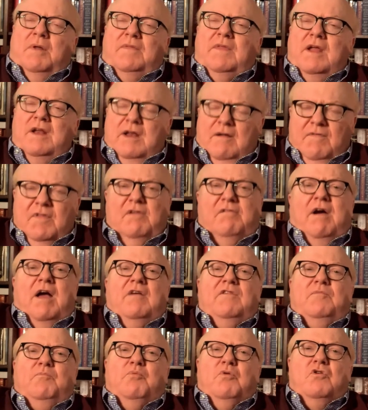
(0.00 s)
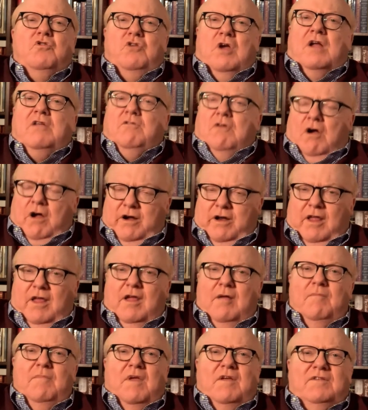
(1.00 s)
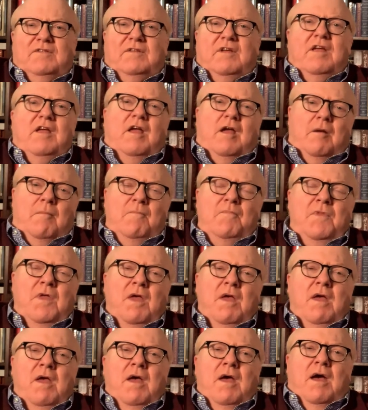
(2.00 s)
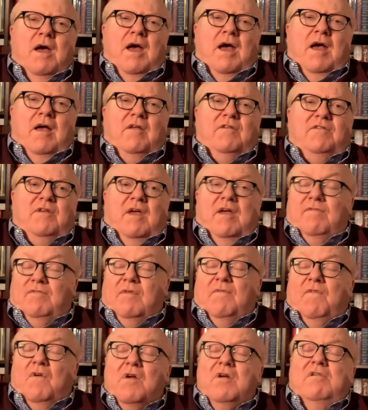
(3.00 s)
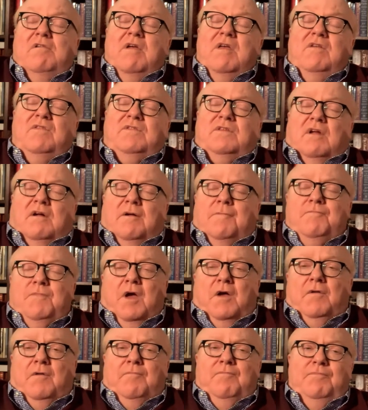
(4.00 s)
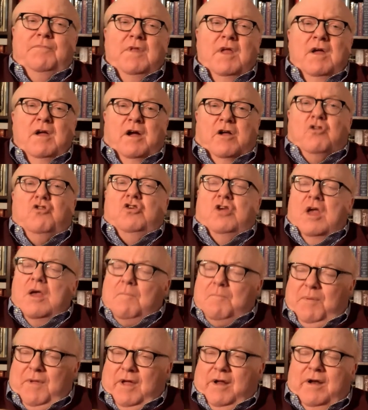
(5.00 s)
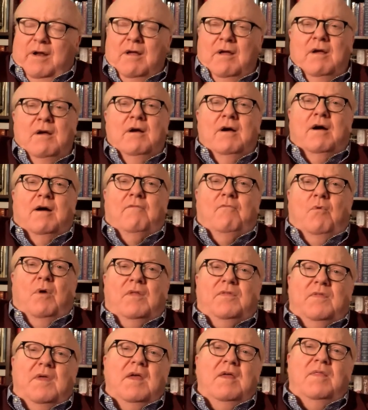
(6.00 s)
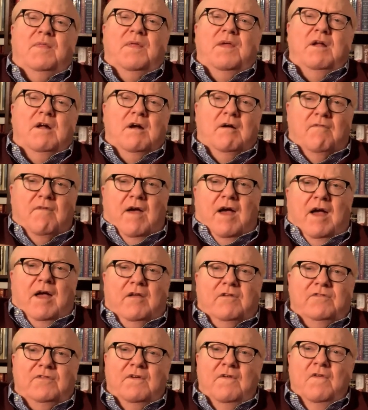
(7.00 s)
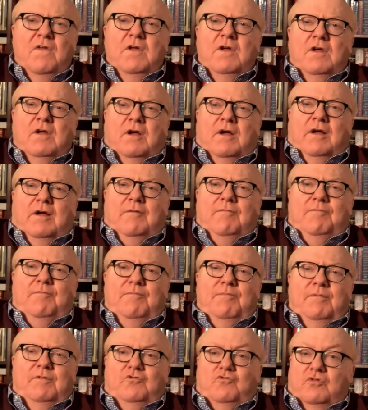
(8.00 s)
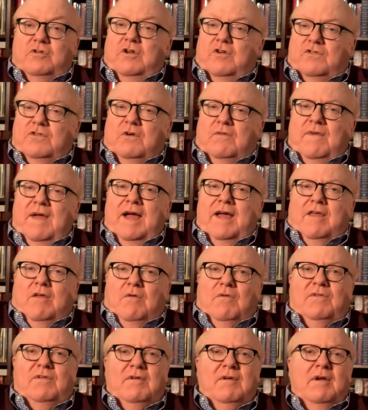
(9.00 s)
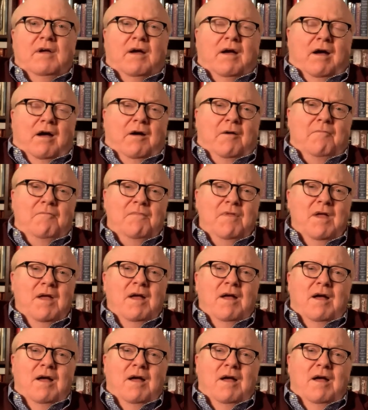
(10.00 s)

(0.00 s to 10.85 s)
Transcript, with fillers: But they nevertheless project onto him. They see him as, at the very least, a, a, a champion of what they think of as uh, traditional values um,